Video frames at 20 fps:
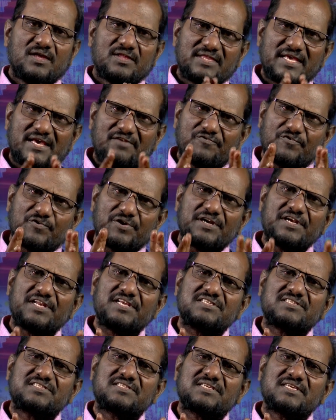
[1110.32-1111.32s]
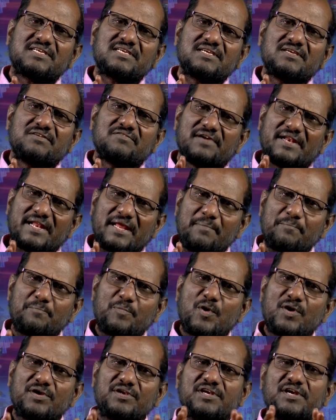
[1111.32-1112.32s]
Therefore, it is very
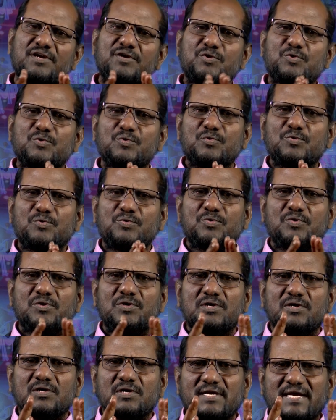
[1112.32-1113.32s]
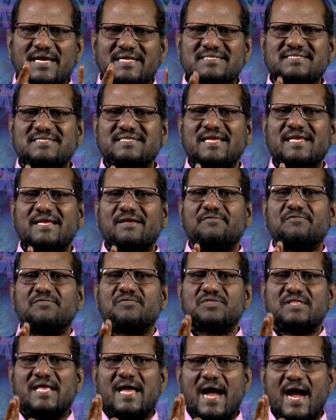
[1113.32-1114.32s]
important to conceive
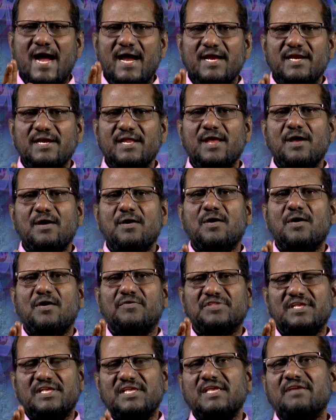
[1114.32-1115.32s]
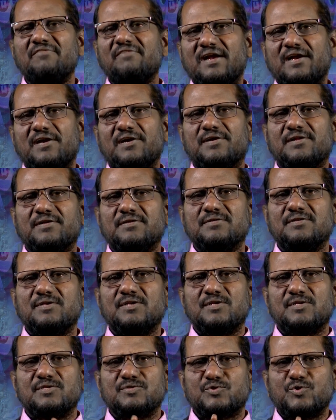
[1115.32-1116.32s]
the idea of the event
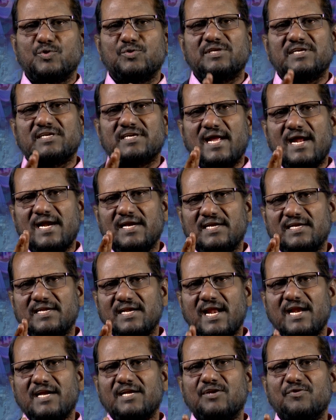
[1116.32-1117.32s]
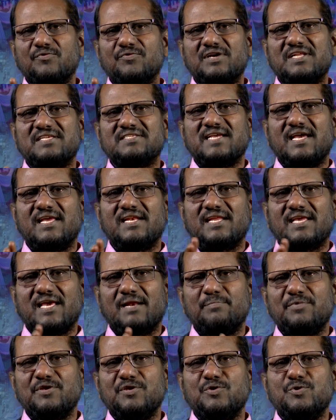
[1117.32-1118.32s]
so that attractive design
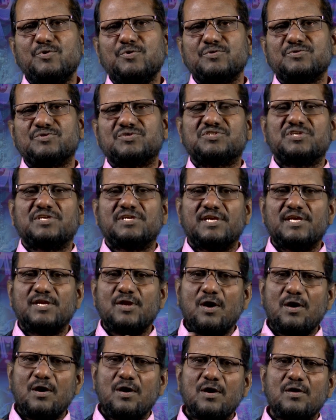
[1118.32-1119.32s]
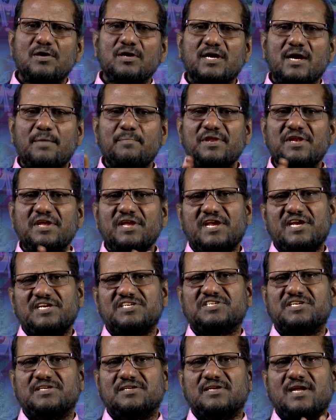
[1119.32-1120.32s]
can be used in all
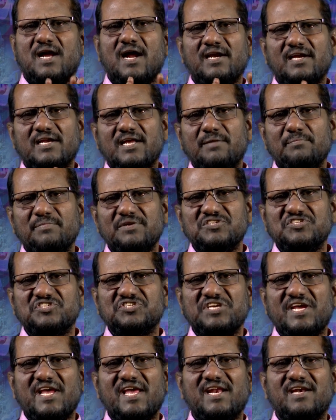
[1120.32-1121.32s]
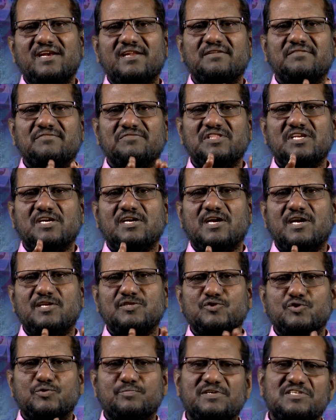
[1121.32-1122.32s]
communication and can be shared with the
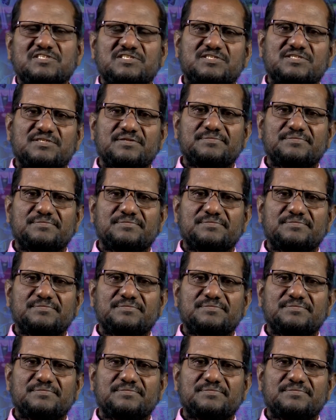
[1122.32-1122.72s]
consumers.